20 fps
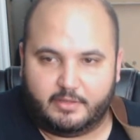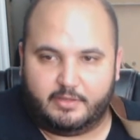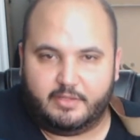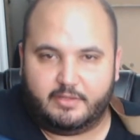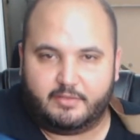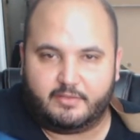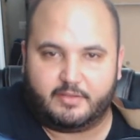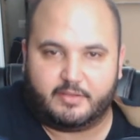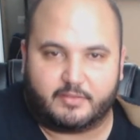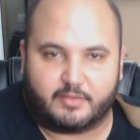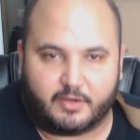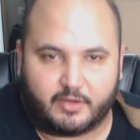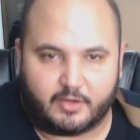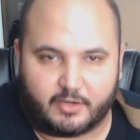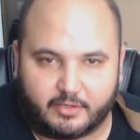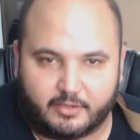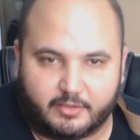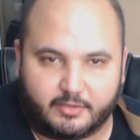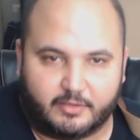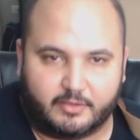this
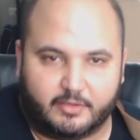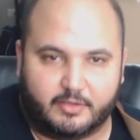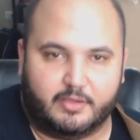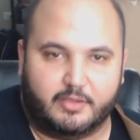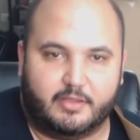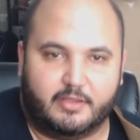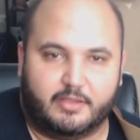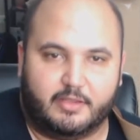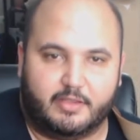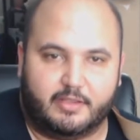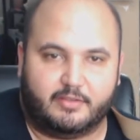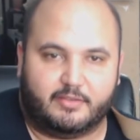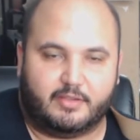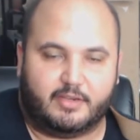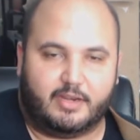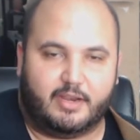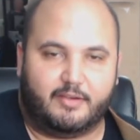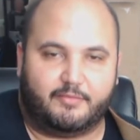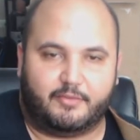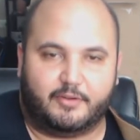guitar is
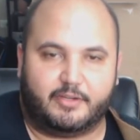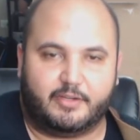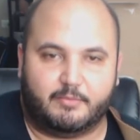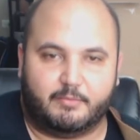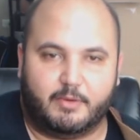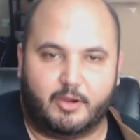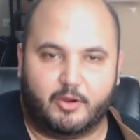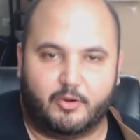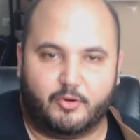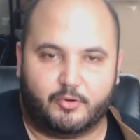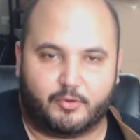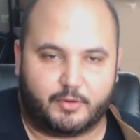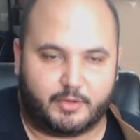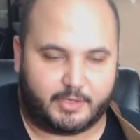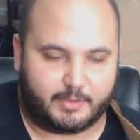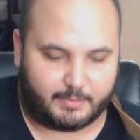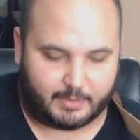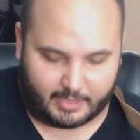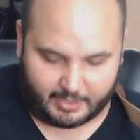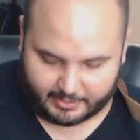an African
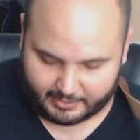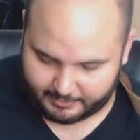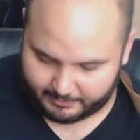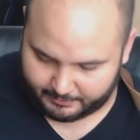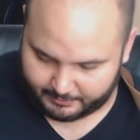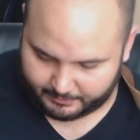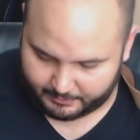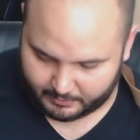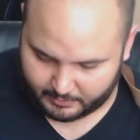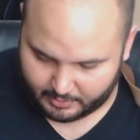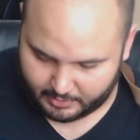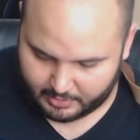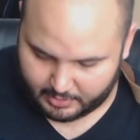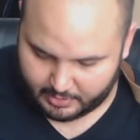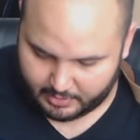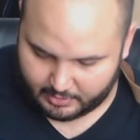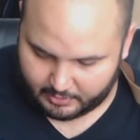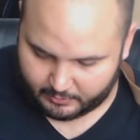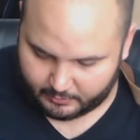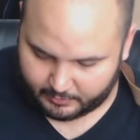mahogany body,
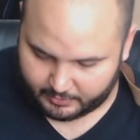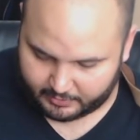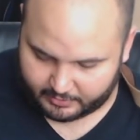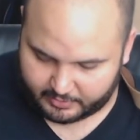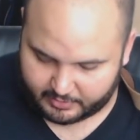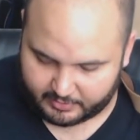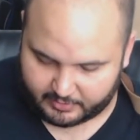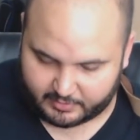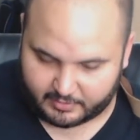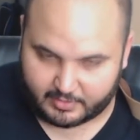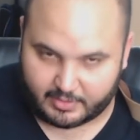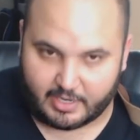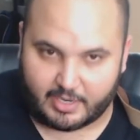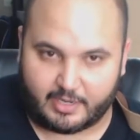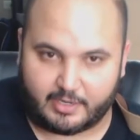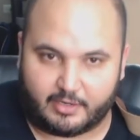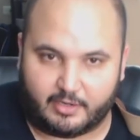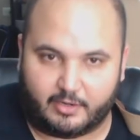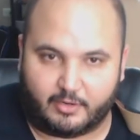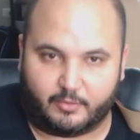which has
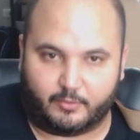got